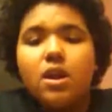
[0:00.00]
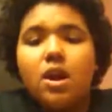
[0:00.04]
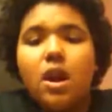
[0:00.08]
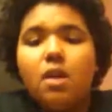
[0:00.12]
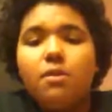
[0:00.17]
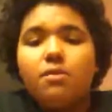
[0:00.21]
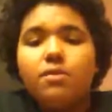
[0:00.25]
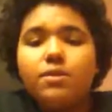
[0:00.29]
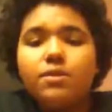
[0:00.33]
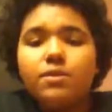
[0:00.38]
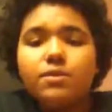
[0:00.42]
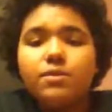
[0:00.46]
I
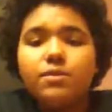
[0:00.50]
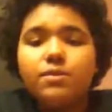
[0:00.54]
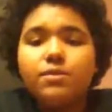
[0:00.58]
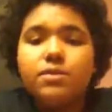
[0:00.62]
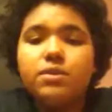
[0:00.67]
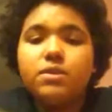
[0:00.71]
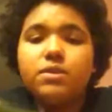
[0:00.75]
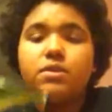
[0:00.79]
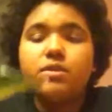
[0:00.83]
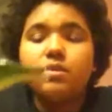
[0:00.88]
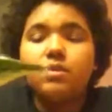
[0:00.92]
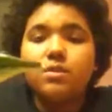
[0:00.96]
would
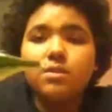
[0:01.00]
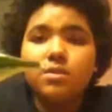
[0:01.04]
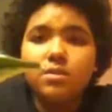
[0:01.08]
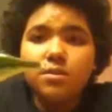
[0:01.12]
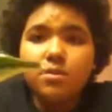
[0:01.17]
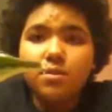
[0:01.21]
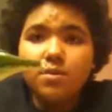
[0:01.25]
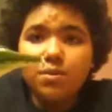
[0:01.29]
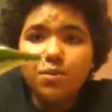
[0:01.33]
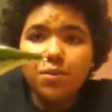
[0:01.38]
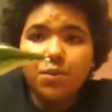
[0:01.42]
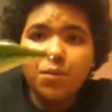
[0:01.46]
use
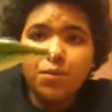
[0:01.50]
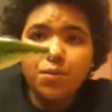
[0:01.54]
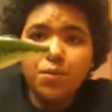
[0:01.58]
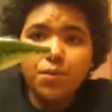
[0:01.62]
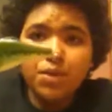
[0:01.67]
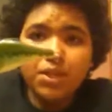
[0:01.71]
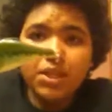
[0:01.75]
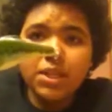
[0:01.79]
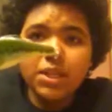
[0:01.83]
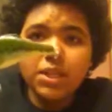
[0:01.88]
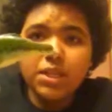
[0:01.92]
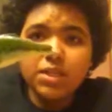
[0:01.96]

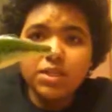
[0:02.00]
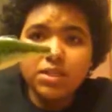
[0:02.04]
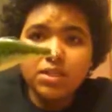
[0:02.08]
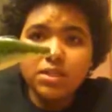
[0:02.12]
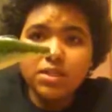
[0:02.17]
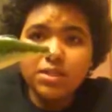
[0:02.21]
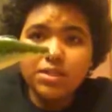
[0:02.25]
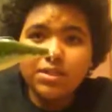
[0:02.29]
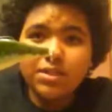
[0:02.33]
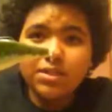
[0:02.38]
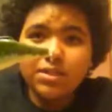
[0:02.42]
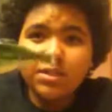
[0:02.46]
one of these